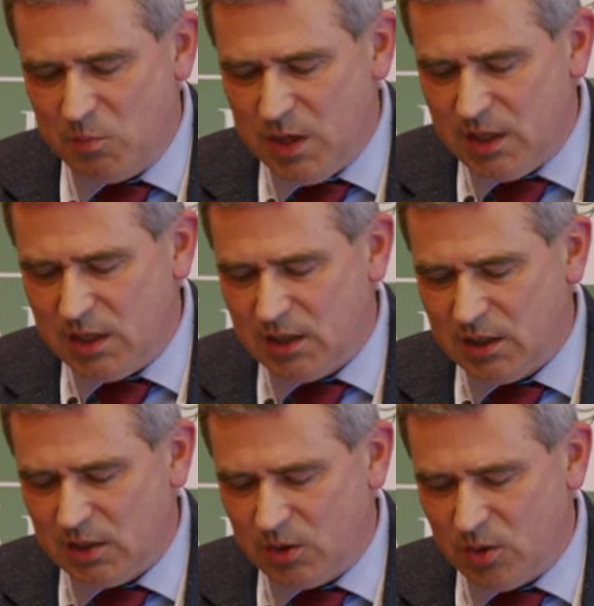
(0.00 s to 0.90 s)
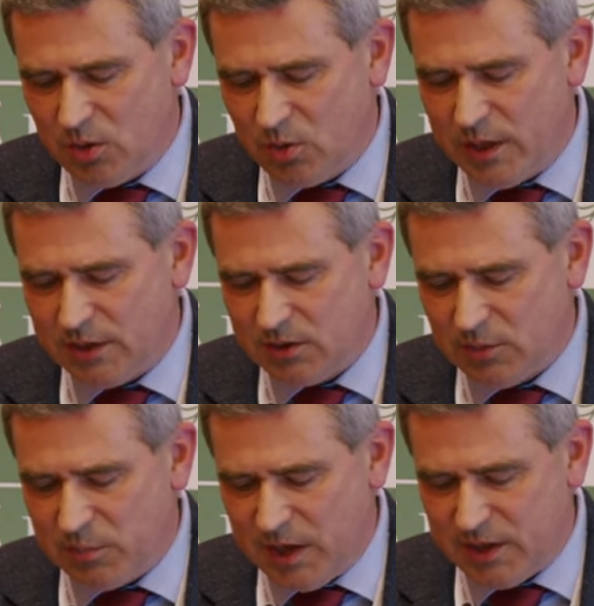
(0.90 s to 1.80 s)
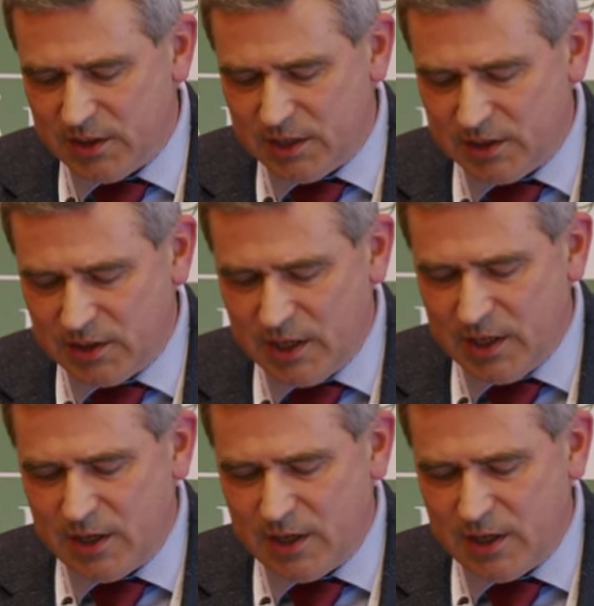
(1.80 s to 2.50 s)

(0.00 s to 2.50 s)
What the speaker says: making the law and applying it